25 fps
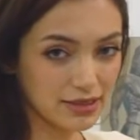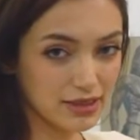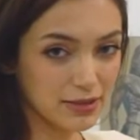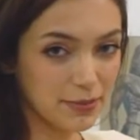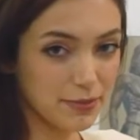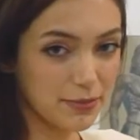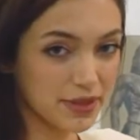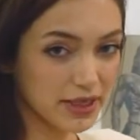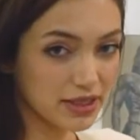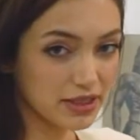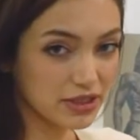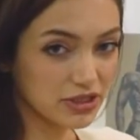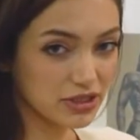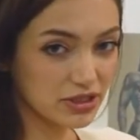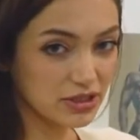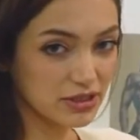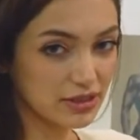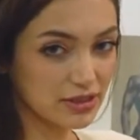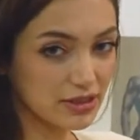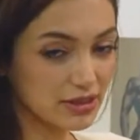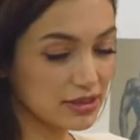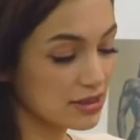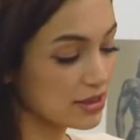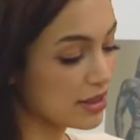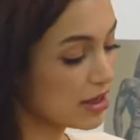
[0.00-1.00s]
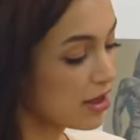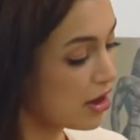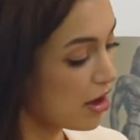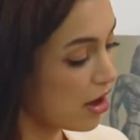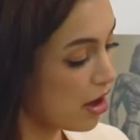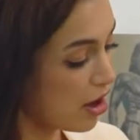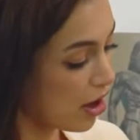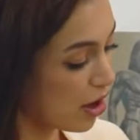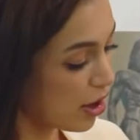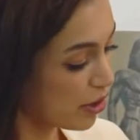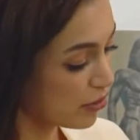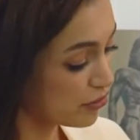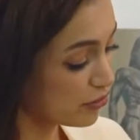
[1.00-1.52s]
depictions
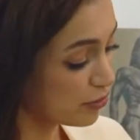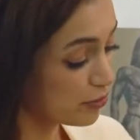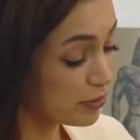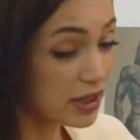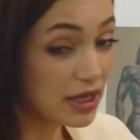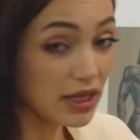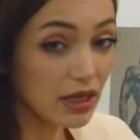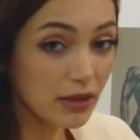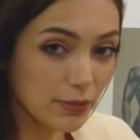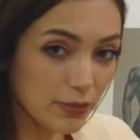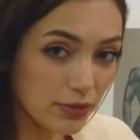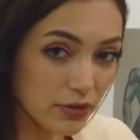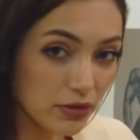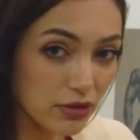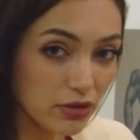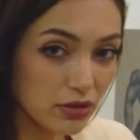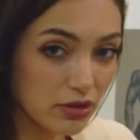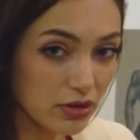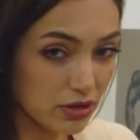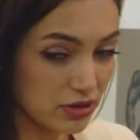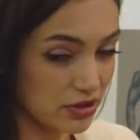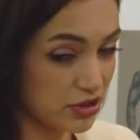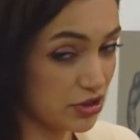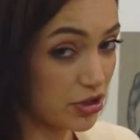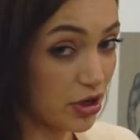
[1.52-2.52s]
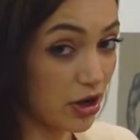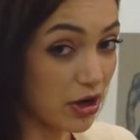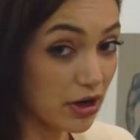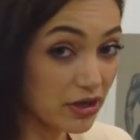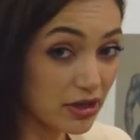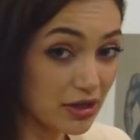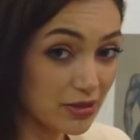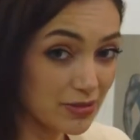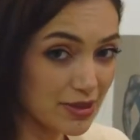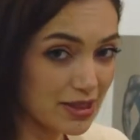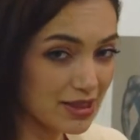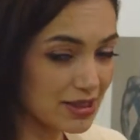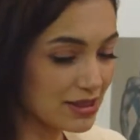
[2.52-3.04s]
of people,
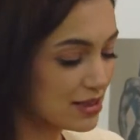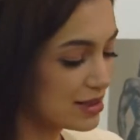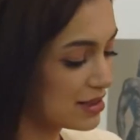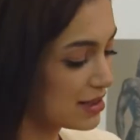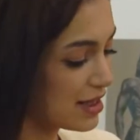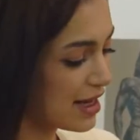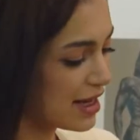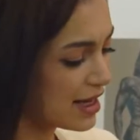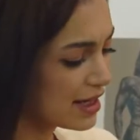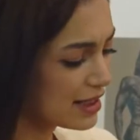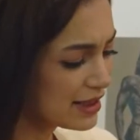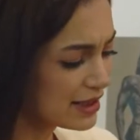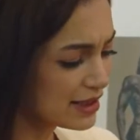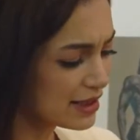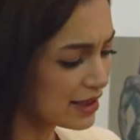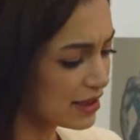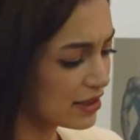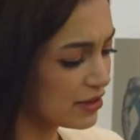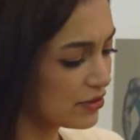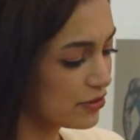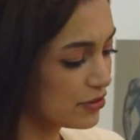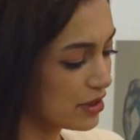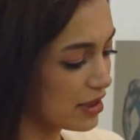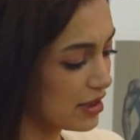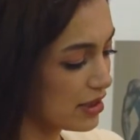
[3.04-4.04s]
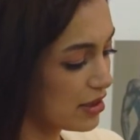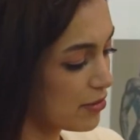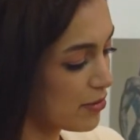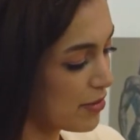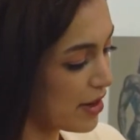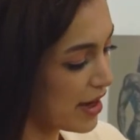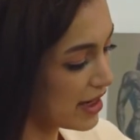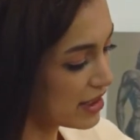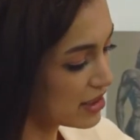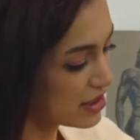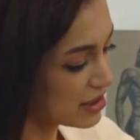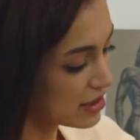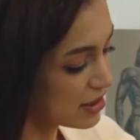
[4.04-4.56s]
documents, anything you can
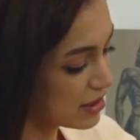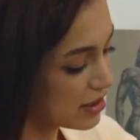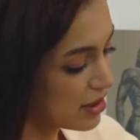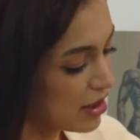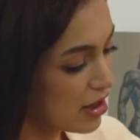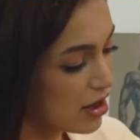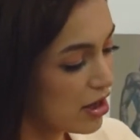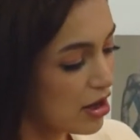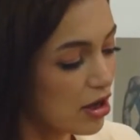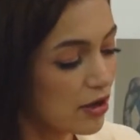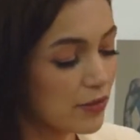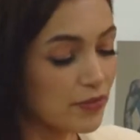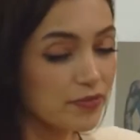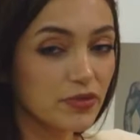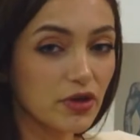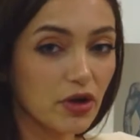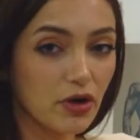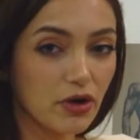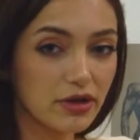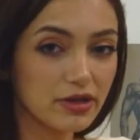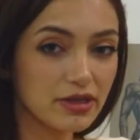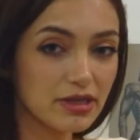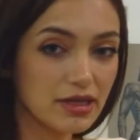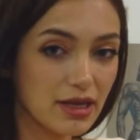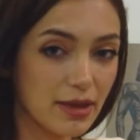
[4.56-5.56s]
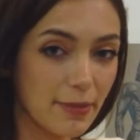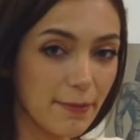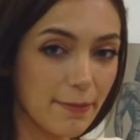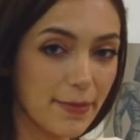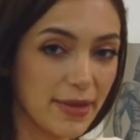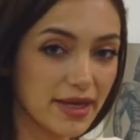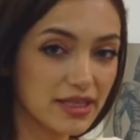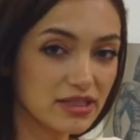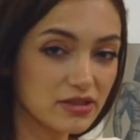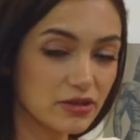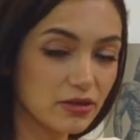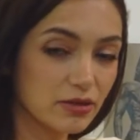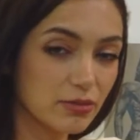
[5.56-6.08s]
imagine on a
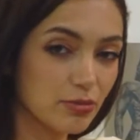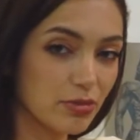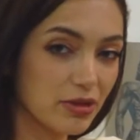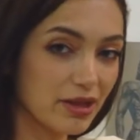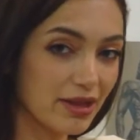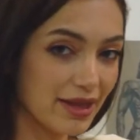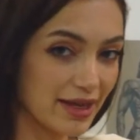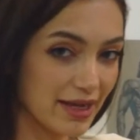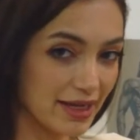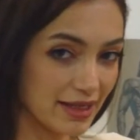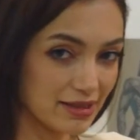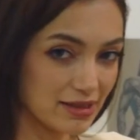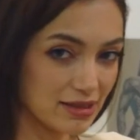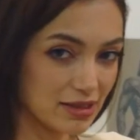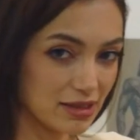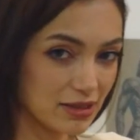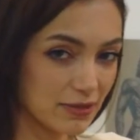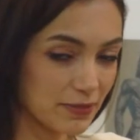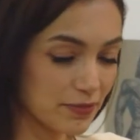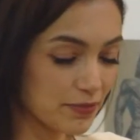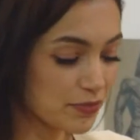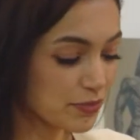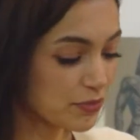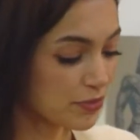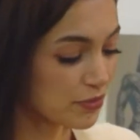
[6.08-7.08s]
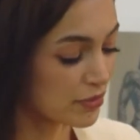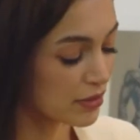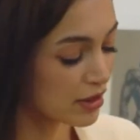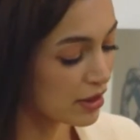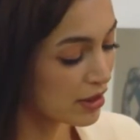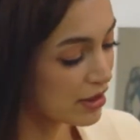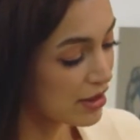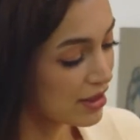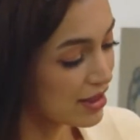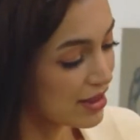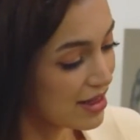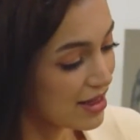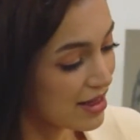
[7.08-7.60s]
metal plate.
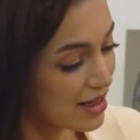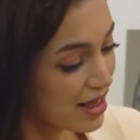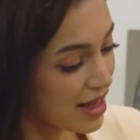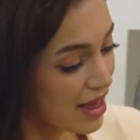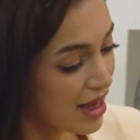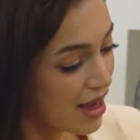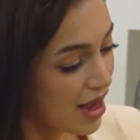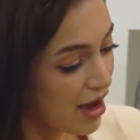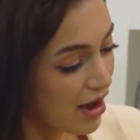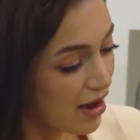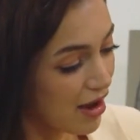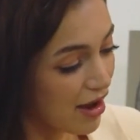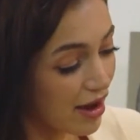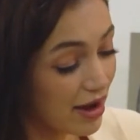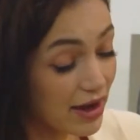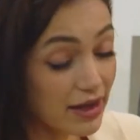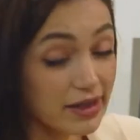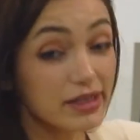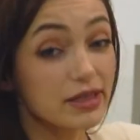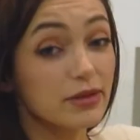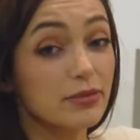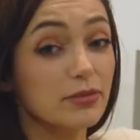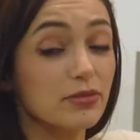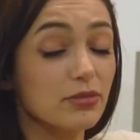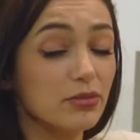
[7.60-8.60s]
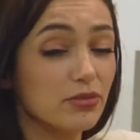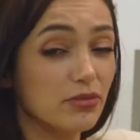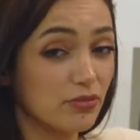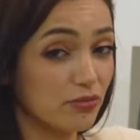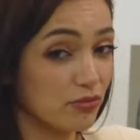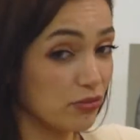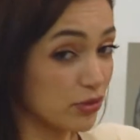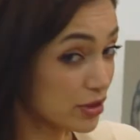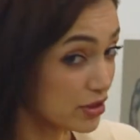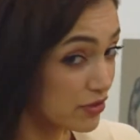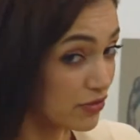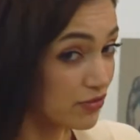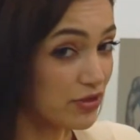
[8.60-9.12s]
I
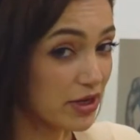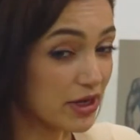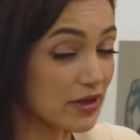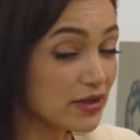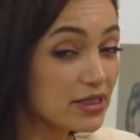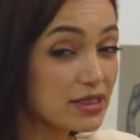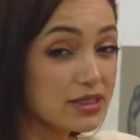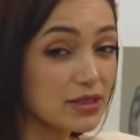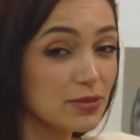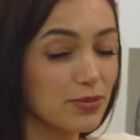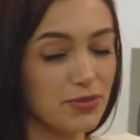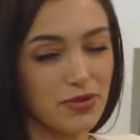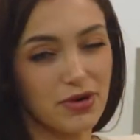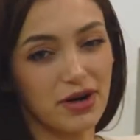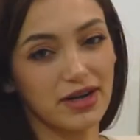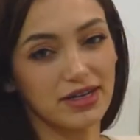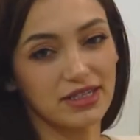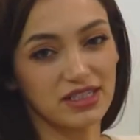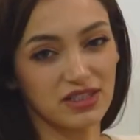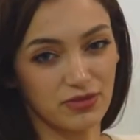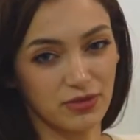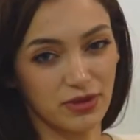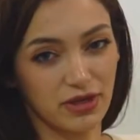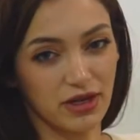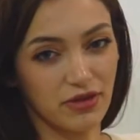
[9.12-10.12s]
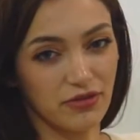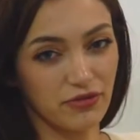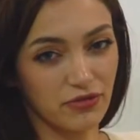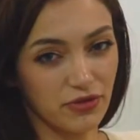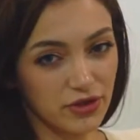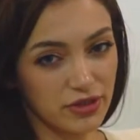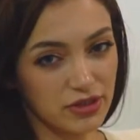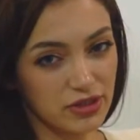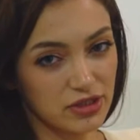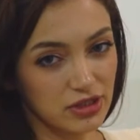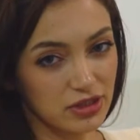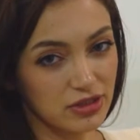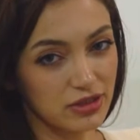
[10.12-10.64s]
was very surprised when I
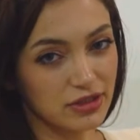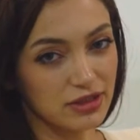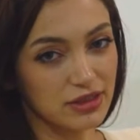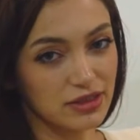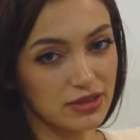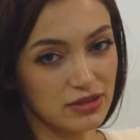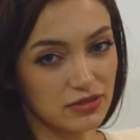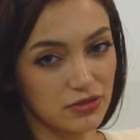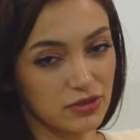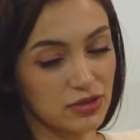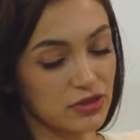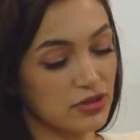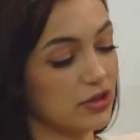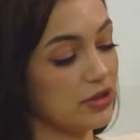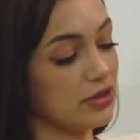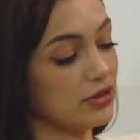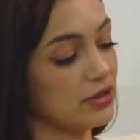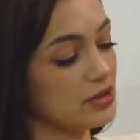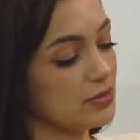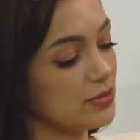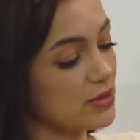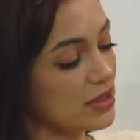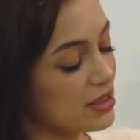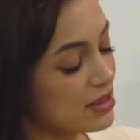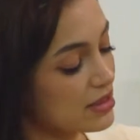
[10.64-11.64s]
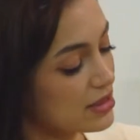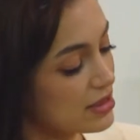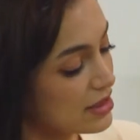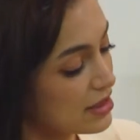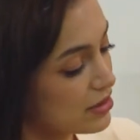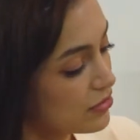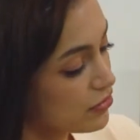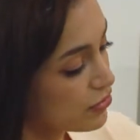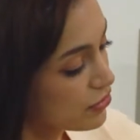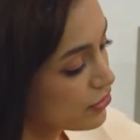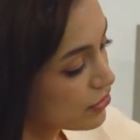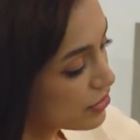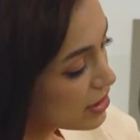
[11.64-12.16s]
first saw this result because it
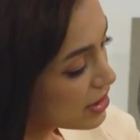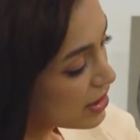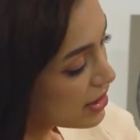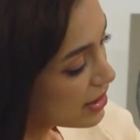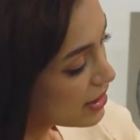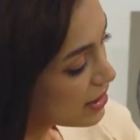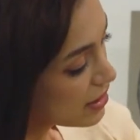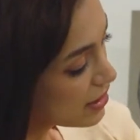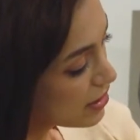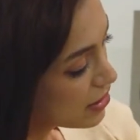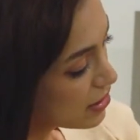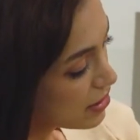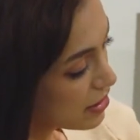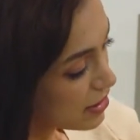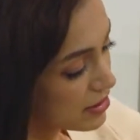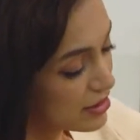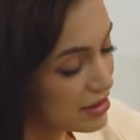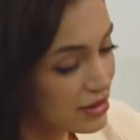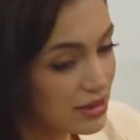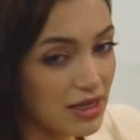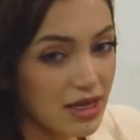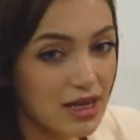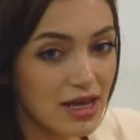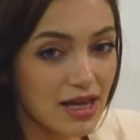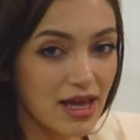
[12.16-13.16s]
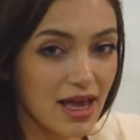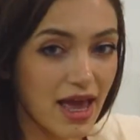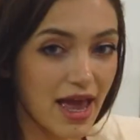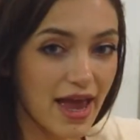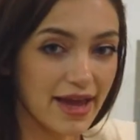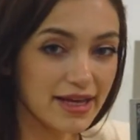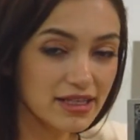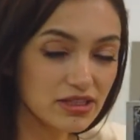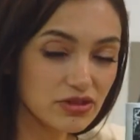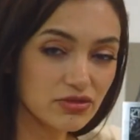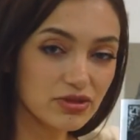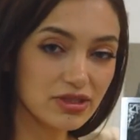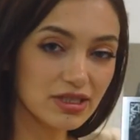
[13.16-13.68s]
really looks
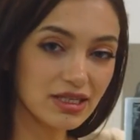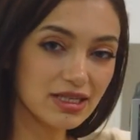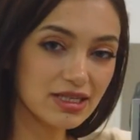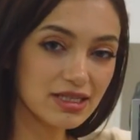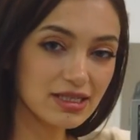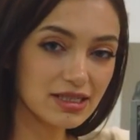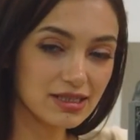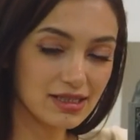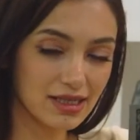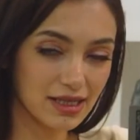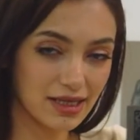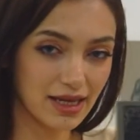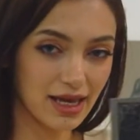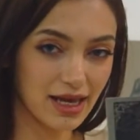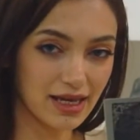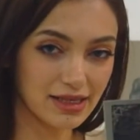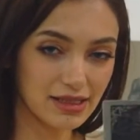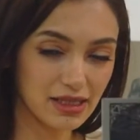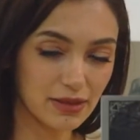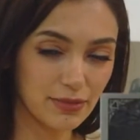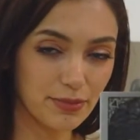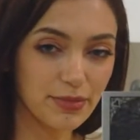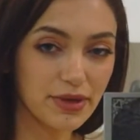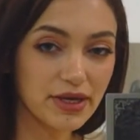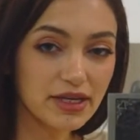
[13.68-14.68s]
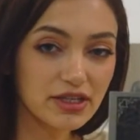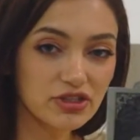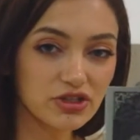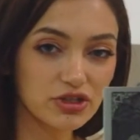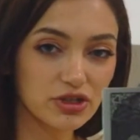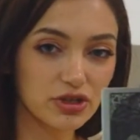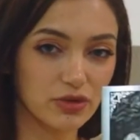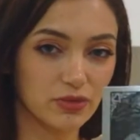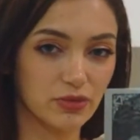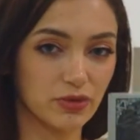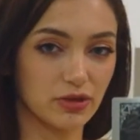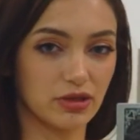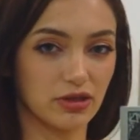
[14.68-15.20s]
as realistic as a
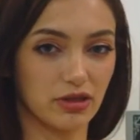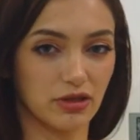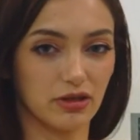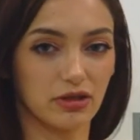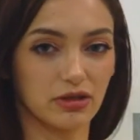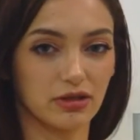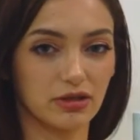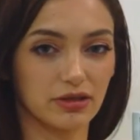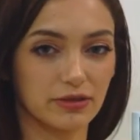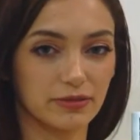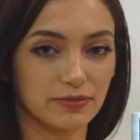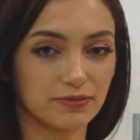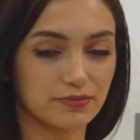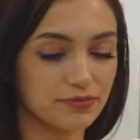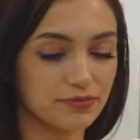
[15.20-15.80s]
picture would look.